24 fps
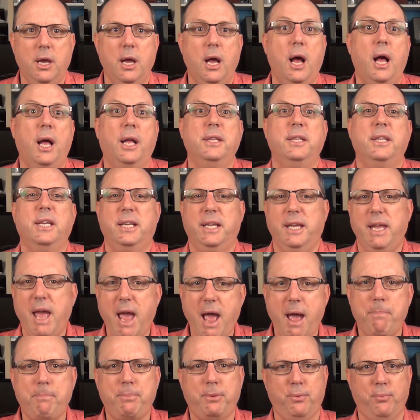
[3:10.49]
Uh, the
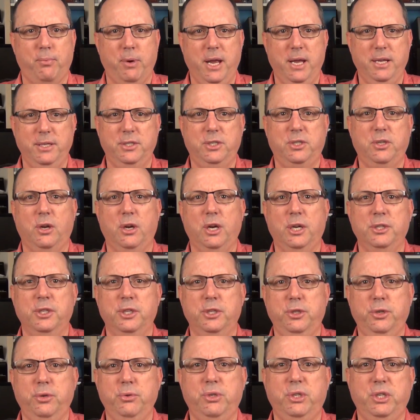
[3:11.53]
cap threads on the
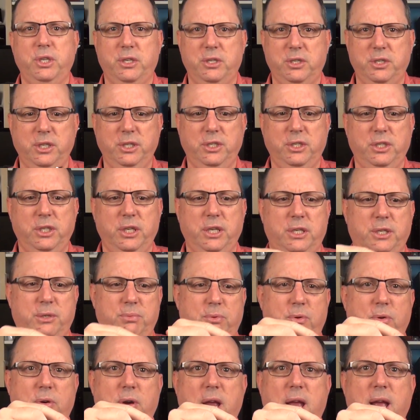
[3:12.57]
266
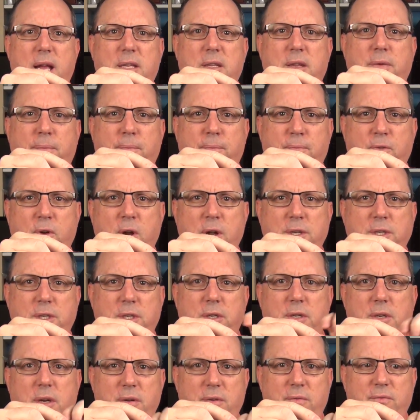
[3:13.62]
were at the front
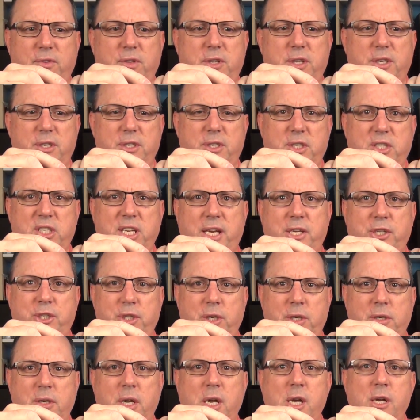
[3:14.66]
of the
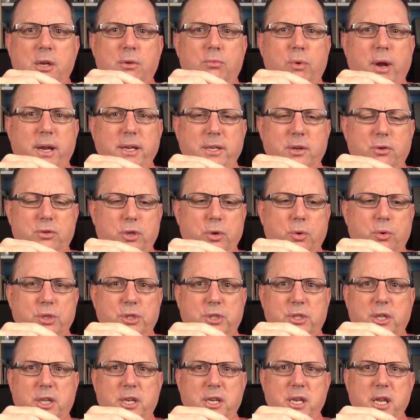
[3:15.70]
section, right now
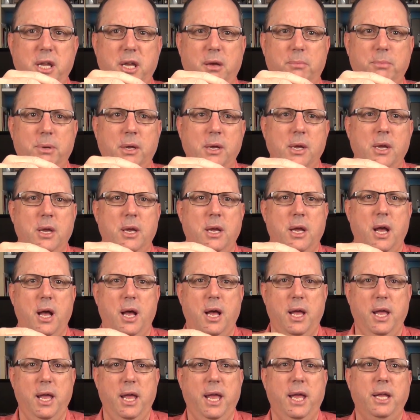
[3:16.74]
towards the nib.
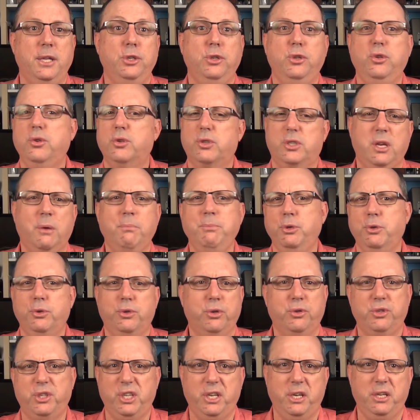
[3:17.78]
Uh, and you, some
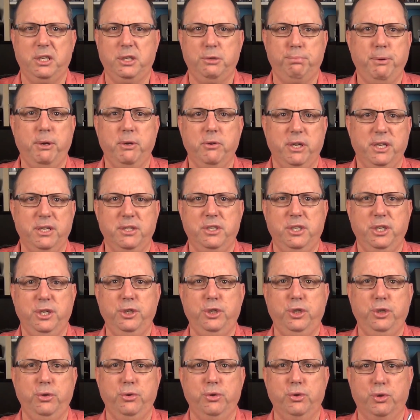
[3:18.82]
users had experienced
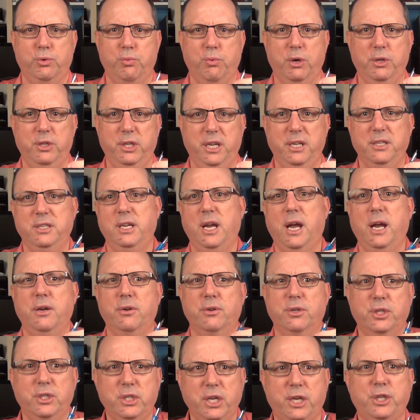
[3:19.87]
issues where the
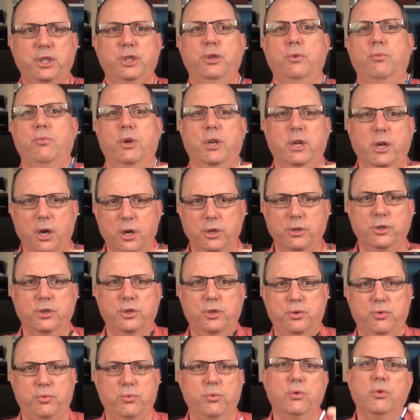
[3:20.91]
entire section would
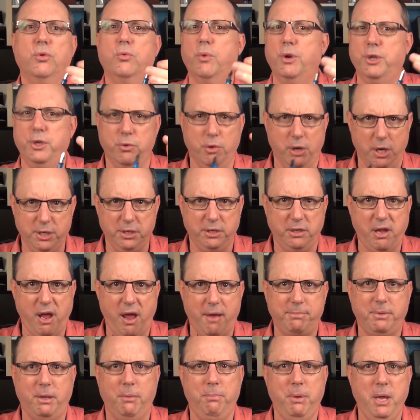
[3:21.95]
unscrew when you
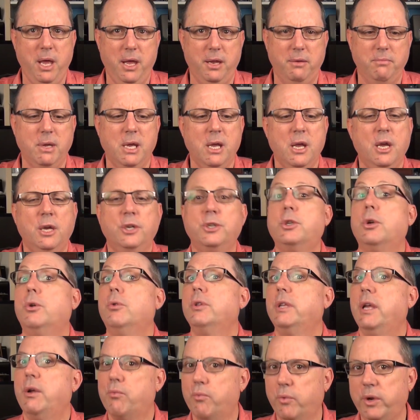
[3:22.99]
uncap the pen. So
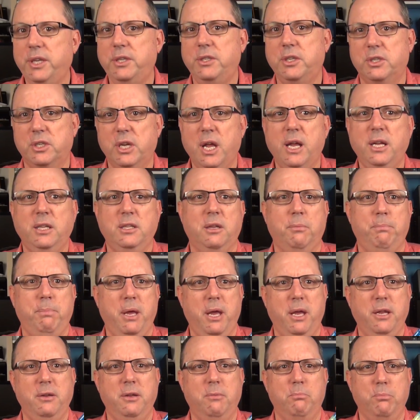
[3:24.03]
they redesigned the
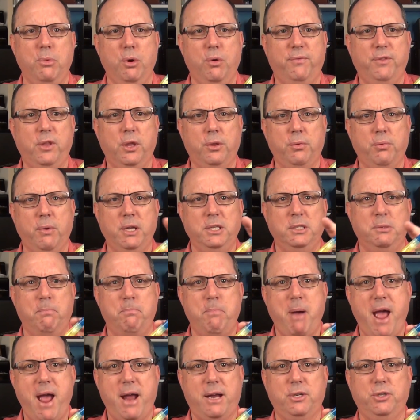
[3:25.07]
pen, moved the threads
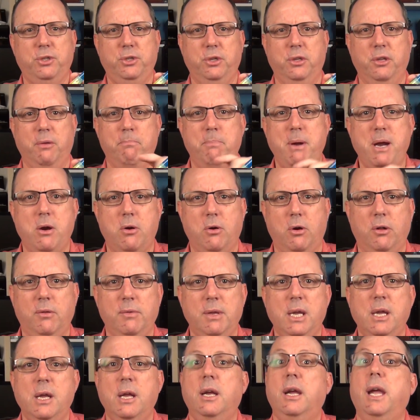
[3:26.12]
back to the
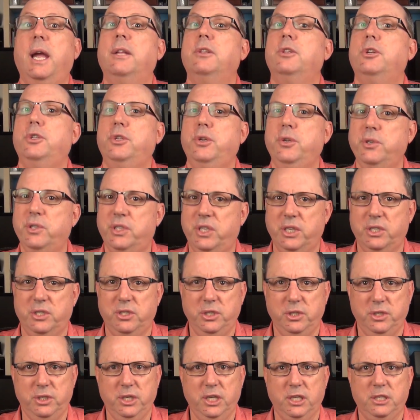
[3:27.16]
barrel, and the
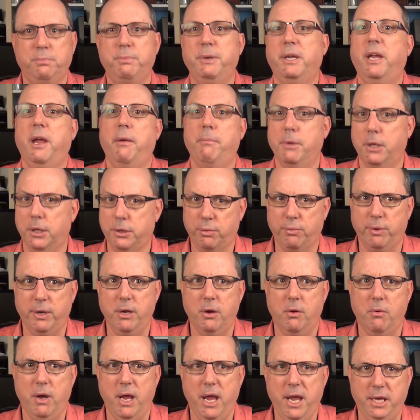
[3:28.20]
266 became the
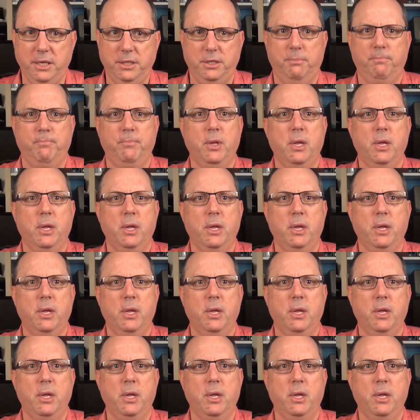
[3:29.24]
308.